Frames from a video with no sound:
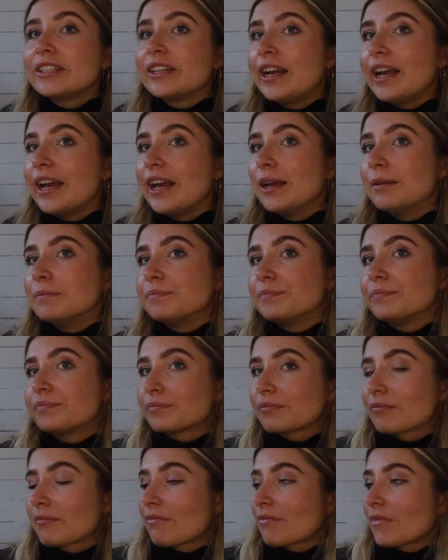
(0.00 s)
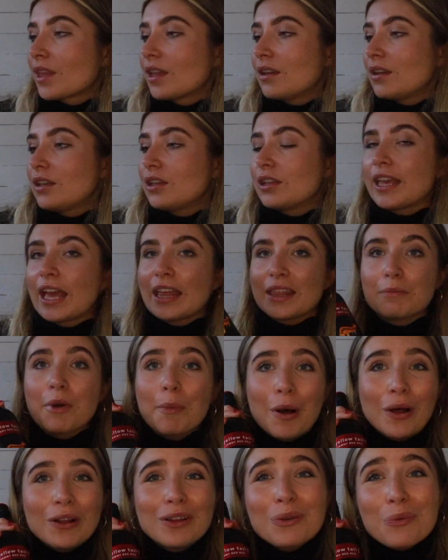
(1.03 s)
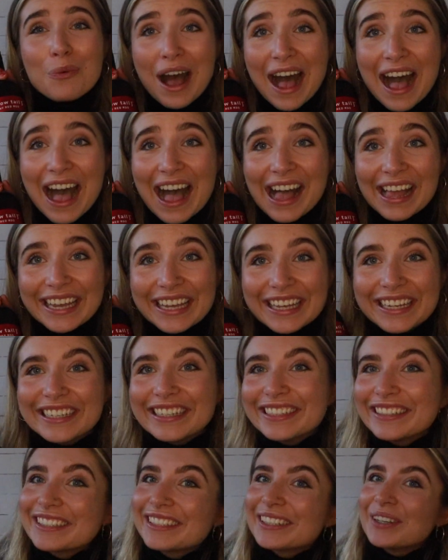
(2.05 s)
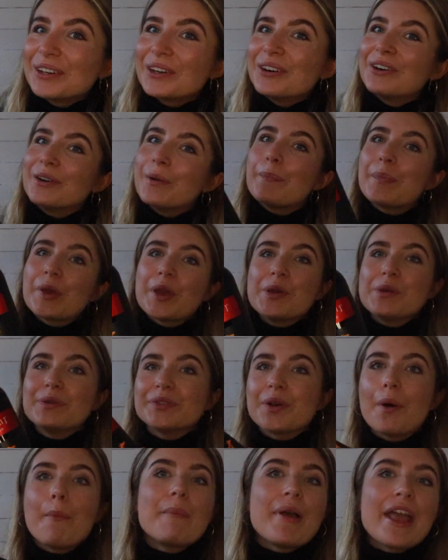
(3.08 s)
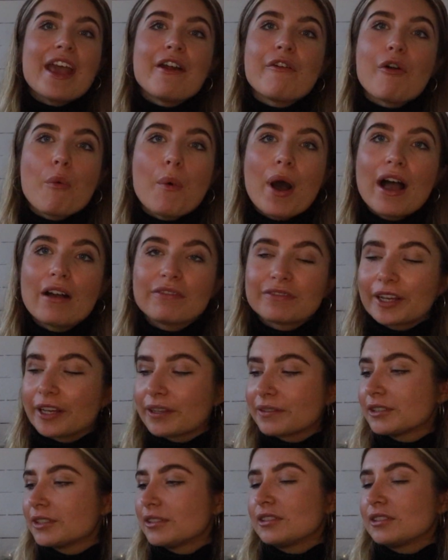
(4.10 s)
get them a bowl of wine or booze or beer or whatever.